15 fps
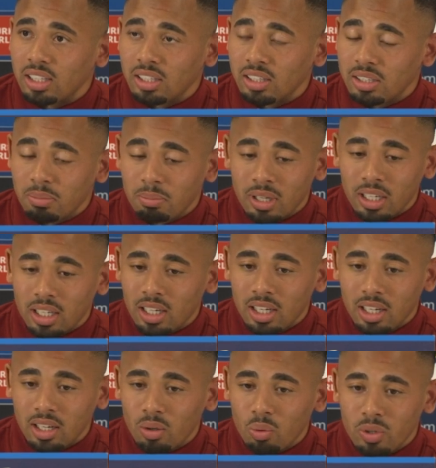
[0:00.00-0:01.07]
doesn't
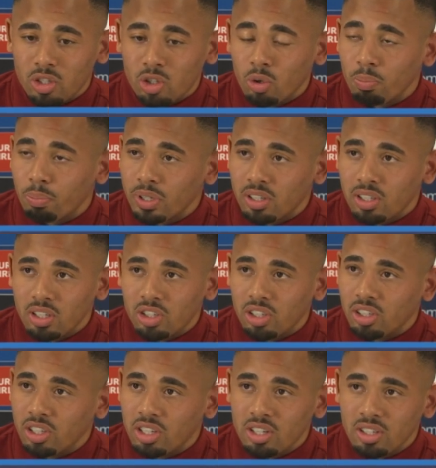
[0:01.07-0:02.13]
matter which
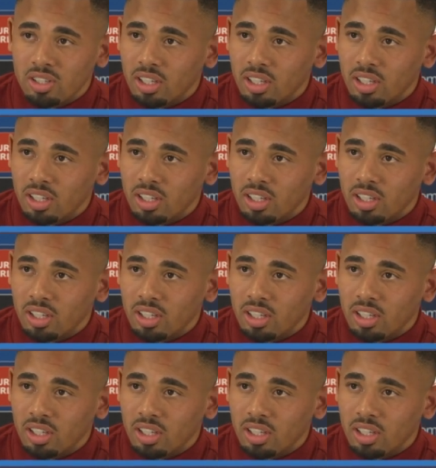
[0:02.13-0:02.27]
competition is.